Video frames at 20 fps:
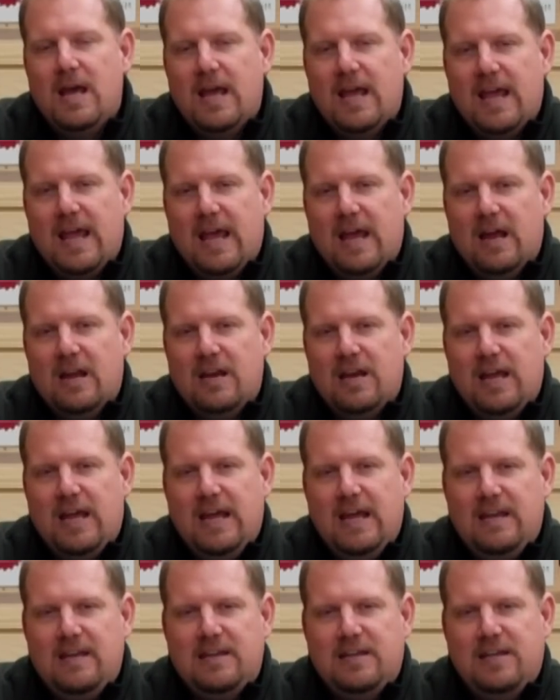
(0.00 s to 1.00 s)
and
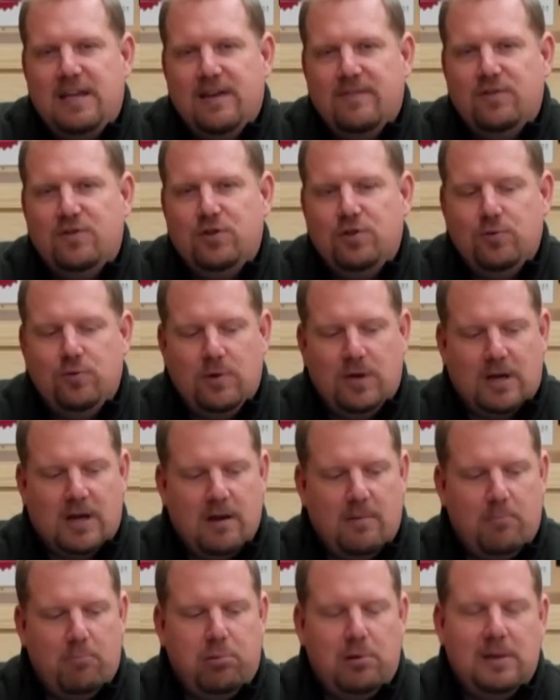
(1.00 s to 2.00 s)
it gives you a
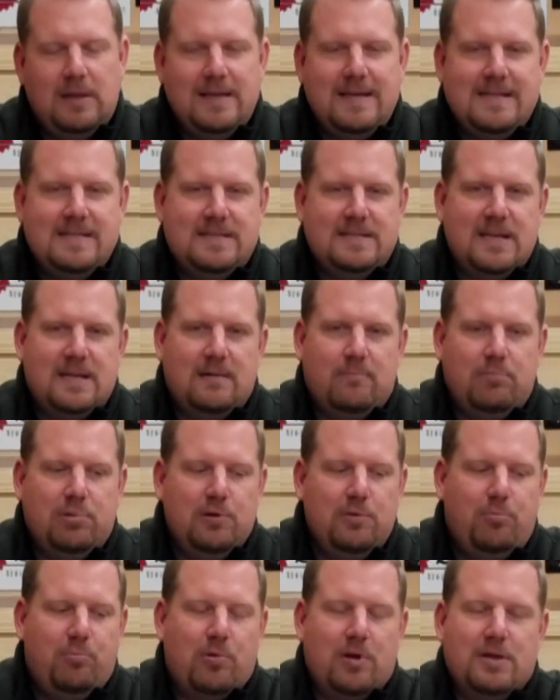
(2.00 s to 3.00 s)
complete set of
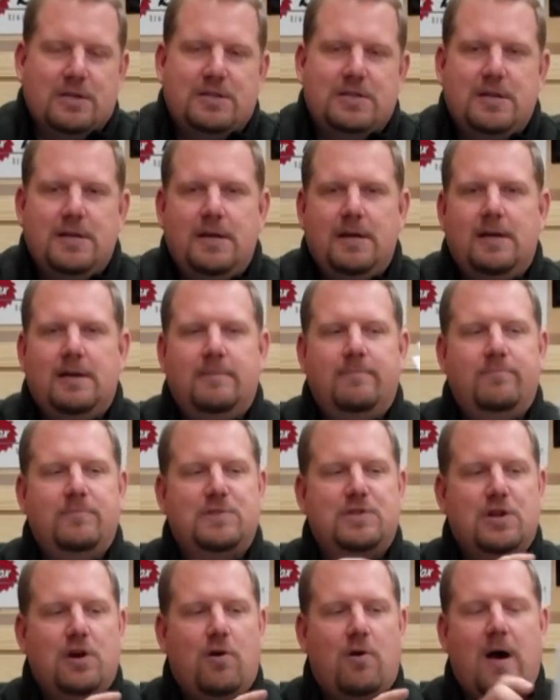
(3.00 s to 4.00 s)
blueprints.
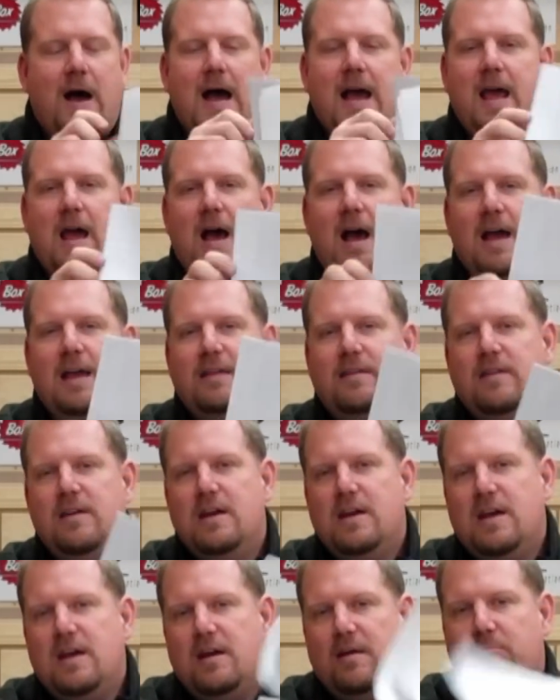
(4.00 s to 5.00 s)
So I, I
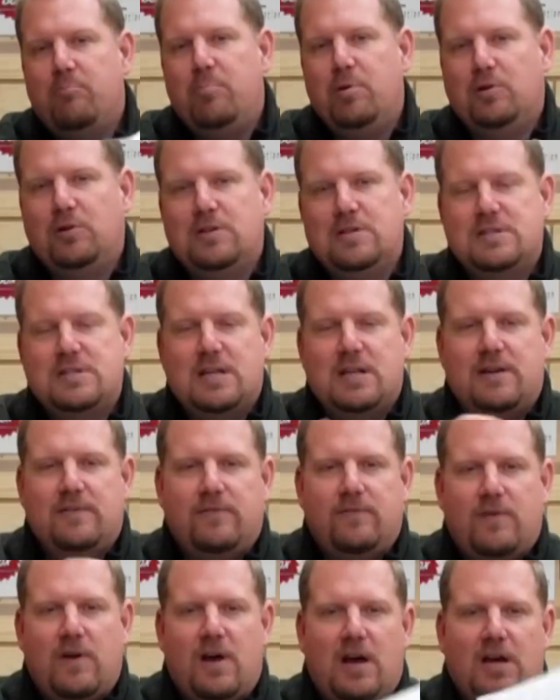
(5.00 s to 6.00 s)
built a set of
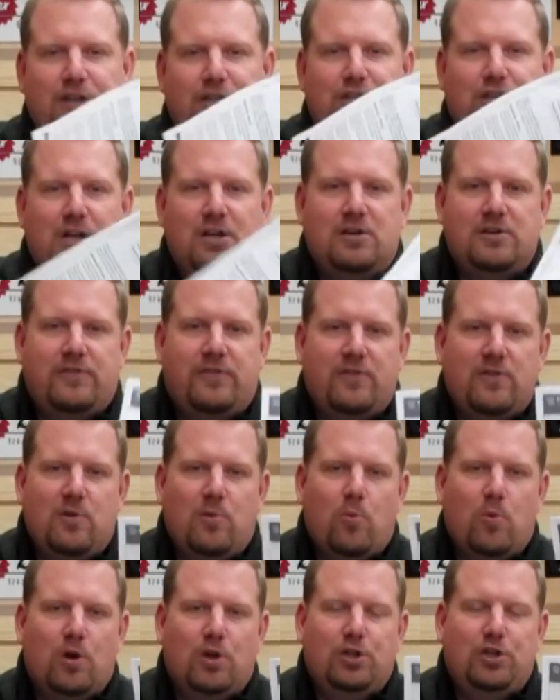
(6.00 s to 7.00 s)
uh, shutters for the
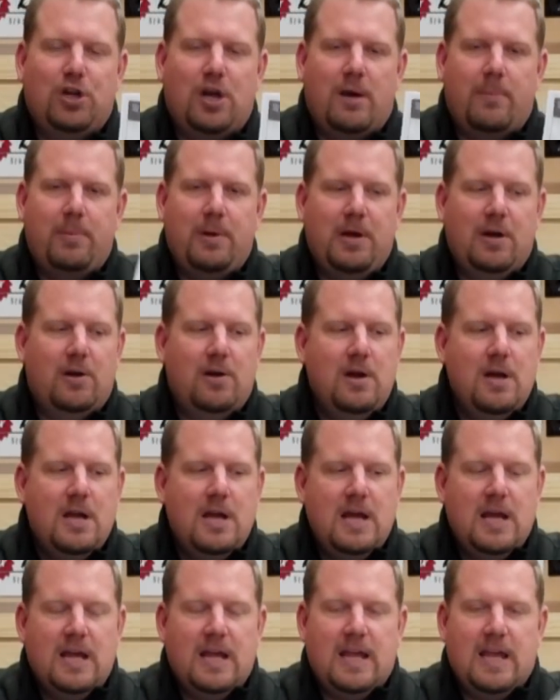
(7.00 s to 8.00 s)
workshop here,
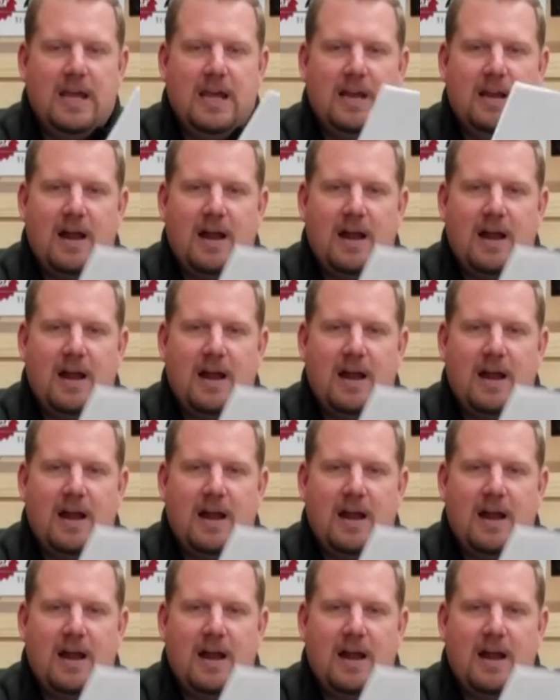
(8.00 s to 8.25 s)
and